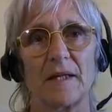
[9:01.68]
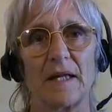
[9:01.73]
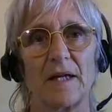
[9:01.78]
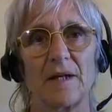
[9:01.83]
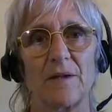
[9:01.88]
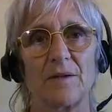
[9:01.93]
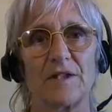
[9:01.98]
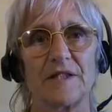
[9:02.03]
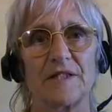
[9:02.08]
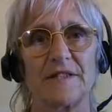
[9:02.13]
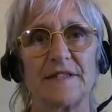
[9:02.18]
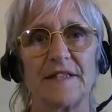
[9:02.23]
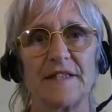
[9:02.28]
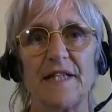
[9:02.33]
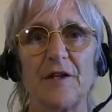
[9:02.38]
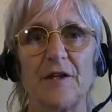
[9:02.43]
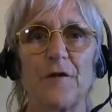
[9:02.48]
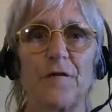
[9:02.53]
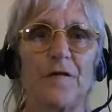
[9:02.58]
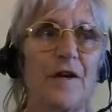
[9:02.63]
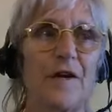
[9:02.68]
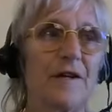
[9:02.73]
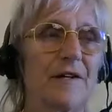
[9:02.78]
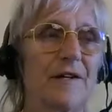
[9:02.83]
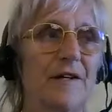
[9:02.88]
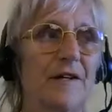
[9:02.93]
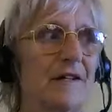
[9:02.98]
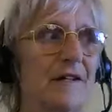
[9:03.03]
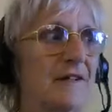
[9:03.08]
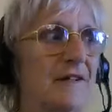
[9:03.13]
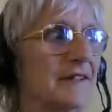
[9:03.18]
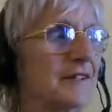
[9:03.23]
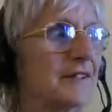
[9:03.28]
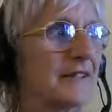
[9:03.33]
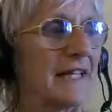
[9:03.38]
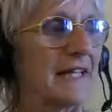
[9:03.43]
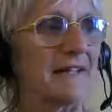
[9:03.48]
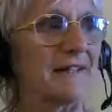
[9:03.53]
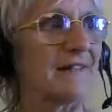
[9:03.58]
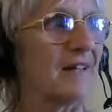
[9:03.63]
now the sin of the, the
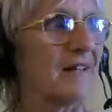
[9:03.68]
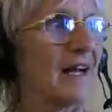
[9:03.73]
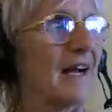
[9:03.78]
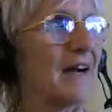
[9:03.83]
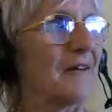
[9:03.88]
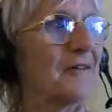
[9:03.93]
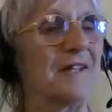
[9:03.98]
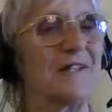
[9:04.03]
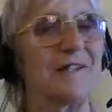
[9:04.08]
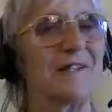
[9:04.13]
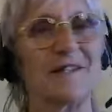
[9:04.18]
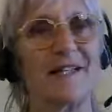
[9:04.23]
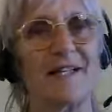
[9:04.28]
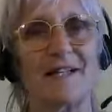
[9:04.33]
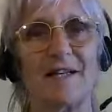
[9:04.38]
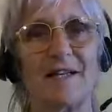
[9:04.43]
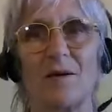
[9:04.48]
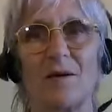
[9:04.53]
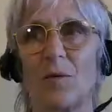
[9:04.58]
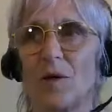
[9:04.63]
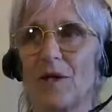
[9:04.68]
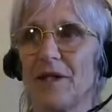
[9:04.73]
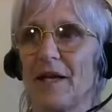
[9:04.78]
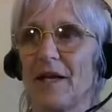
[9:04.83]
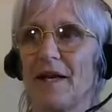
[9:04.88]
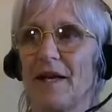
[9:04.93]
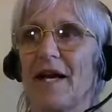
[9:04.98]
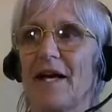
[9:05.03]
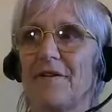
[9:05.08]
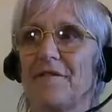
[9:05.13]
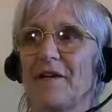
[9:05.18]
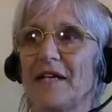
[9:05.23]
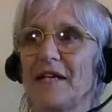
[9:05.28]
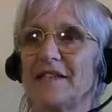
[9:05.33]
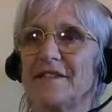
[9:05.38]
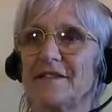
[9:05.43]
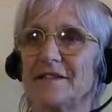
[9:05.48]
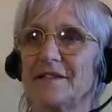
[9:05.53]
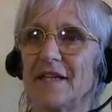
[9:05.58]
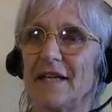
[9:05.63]
sin how do you say that life
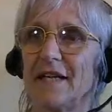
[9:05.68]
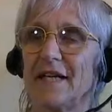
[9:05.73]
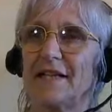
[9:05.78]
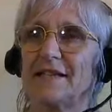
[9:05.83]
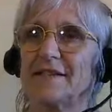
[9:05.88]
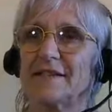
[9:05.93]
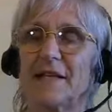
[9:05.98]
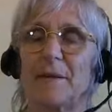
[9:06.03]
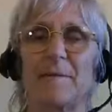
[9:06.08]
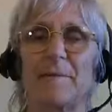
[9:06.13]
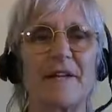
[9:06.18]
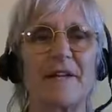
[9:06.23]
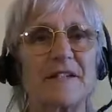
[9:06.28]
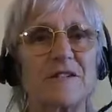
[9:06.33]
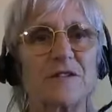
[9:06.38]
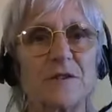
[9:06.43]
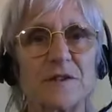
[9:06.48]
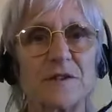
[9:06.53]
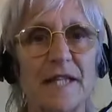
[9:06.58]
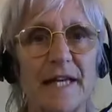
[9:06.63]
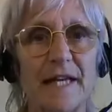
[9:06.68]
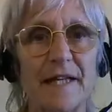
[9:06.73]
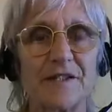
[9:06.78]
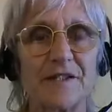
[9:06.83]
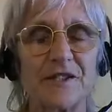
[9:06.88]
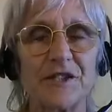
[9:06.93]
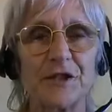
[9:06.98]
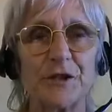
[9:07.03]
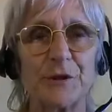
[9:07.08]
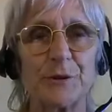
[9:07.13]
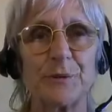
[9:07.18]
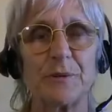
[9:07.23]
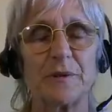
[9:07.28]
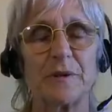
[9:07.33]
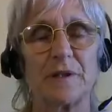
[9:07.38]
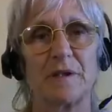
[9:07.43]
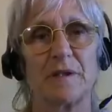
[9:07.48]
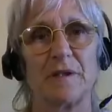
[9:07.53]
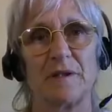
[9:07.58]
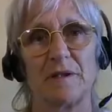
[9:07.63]
has has something to say to you
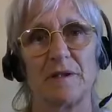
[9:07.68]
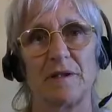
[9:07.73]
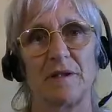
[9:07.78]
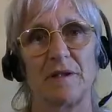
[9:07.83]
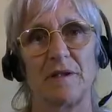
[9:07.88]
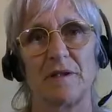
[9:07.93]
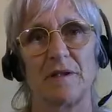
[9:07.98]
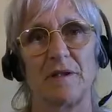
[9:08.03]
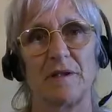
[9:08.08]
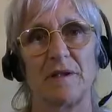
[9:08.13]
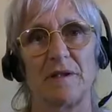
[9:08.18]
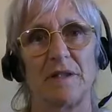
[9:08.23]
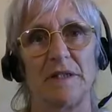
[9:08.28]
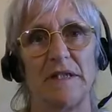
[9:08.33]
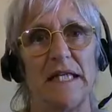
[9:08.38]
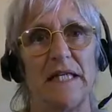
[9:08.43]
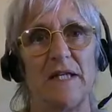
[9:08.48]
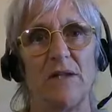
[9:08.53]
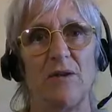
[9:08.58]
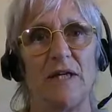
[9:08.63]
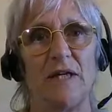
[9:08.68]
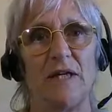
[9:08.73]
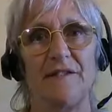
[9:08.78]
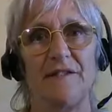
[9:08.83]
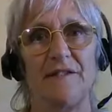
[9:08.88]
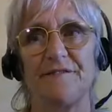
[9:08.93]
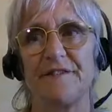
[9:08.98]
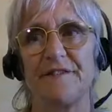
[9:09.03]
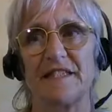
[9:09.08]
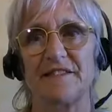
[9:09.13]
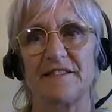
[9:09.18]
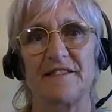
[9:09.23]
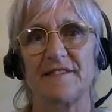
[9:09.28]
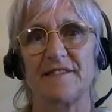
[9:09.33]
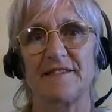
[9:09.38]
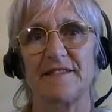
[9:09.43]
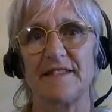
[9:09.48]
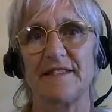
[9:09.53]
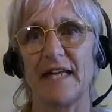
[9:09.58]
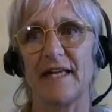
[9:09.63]
no life doesn't
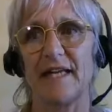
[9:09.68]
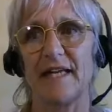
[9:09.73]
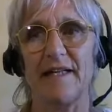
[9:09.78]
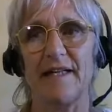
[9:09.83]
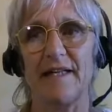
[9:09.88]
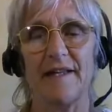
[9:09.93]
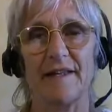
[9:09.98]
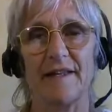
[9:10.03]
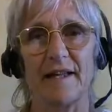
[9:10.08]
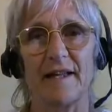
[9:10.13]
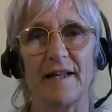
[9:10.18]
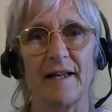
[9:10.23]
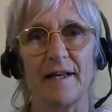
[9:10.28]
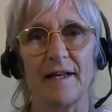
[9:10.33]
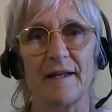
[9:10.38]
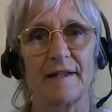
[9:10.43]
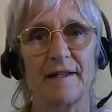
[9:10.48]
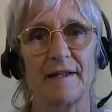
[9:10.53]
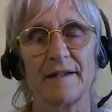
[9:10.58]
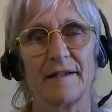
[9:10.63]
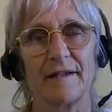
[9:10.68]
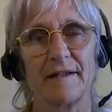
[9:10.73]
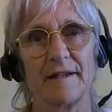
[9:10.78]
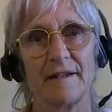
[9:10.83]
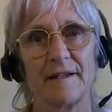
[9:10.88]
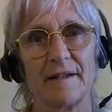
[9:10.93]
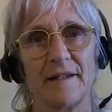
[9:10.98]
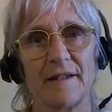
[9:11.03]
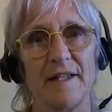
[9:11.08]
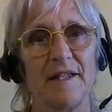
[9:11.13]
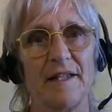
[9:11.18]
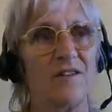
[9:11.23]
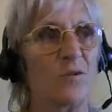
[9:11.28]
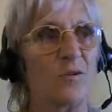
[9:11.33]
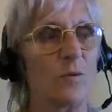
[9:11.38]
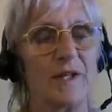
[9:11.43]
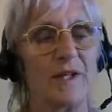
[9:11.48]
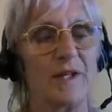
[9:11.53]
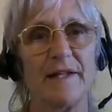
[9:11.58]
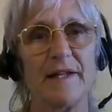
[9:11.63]
say anything
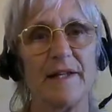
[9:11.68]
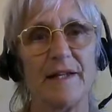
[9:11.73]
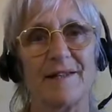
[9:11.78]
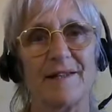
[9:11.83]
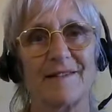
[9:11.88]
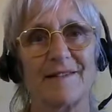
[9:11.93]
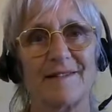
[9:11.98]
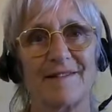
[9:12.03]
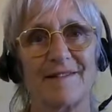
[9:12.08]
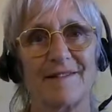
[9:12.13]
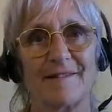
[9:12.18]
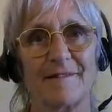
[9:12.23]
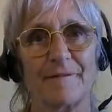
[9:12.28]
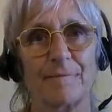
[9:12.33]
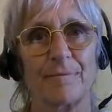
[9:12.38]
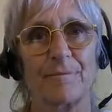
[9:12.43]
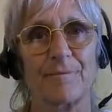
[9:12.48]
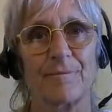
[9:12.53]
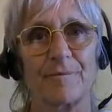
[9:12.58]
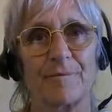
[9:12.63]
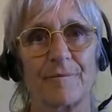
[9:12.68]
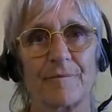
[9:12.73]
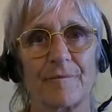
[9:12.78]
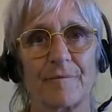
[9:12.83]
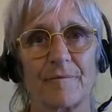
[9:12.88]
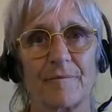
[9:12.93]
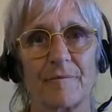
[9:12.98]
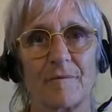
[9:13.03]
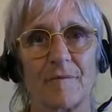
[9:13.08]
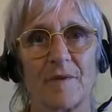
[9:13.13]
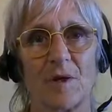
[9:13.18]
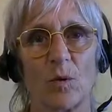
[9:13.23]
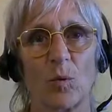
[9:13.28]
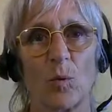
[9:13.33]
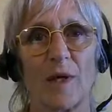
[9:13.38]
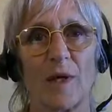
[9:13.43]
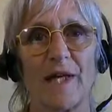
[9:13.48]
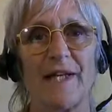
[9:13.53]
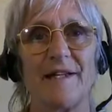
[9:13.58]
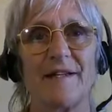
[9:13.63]
it's what it is
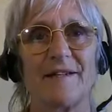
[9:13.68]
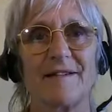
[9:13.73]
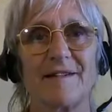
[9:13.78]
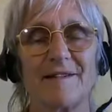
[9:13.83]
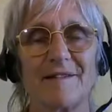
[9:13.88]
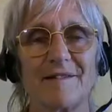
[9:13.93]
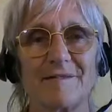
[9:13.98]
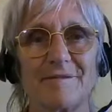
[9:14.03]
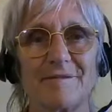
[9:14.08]
wind.